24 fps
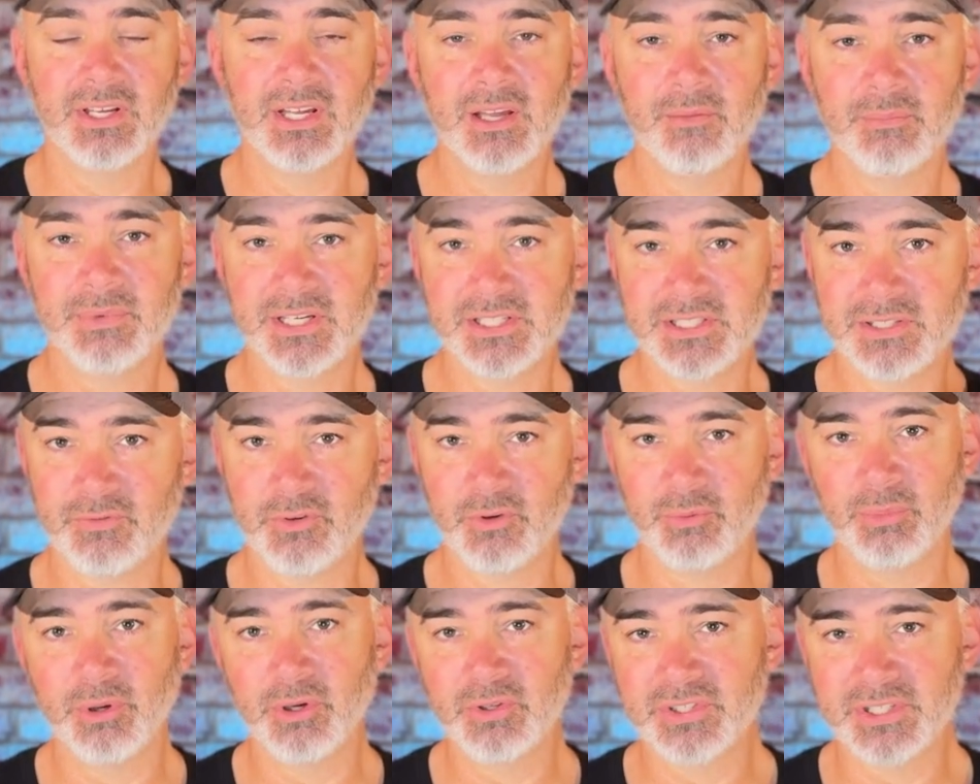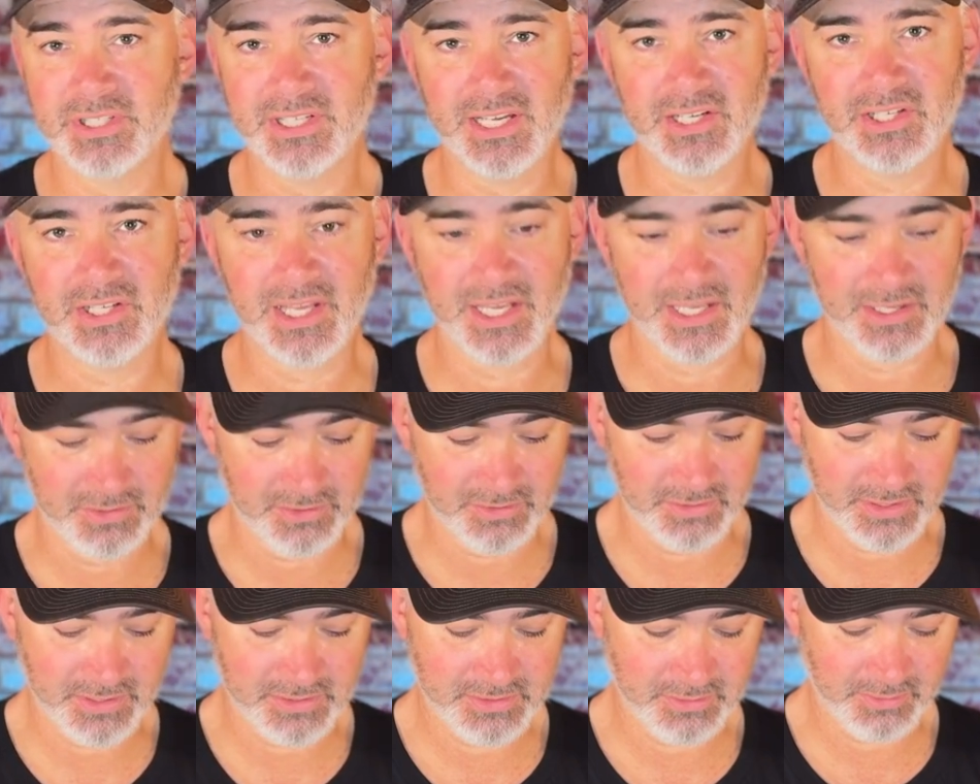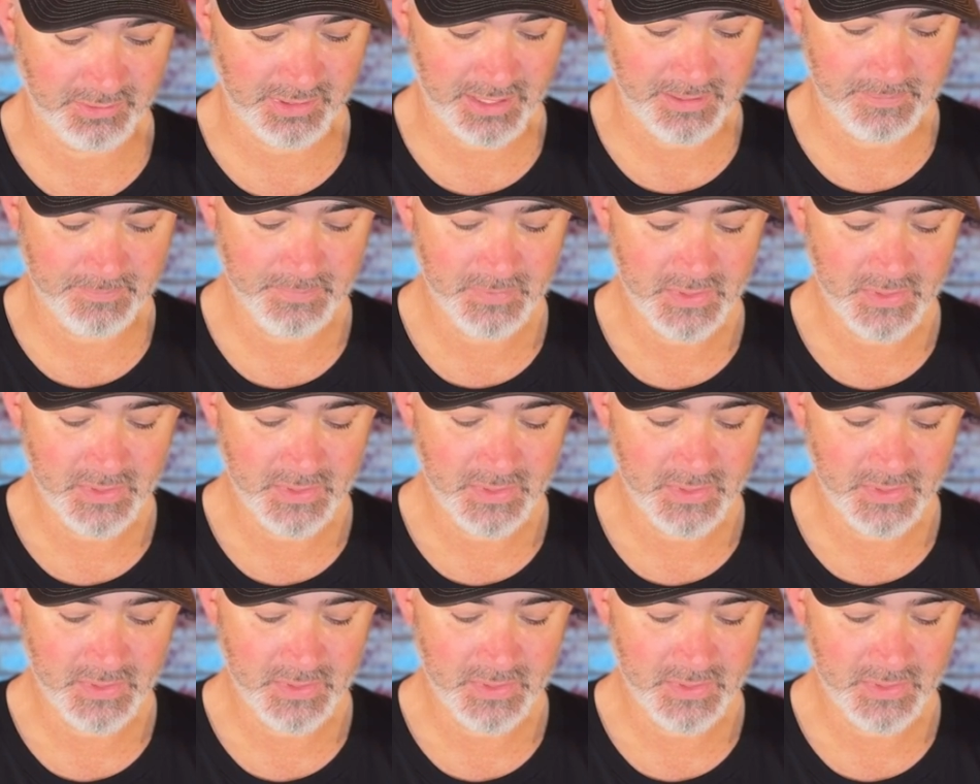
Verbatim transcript: Because if your remote's dead, you can't do this, okay?